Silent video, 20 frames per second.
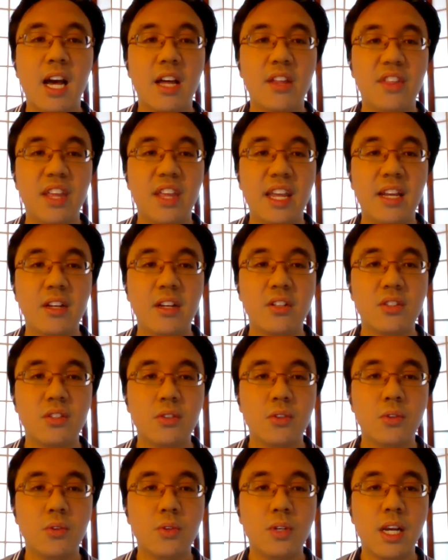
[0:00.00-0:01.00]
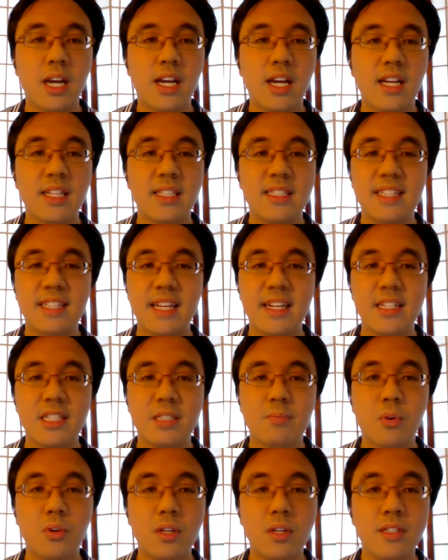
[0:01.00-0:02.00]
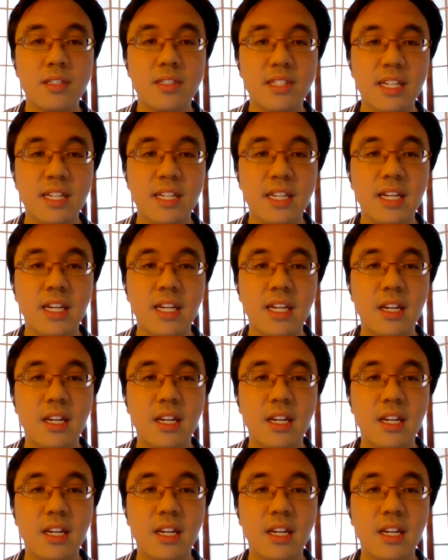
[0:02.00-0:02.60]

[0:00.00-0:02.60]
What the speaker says: They include Dennis Mortensen,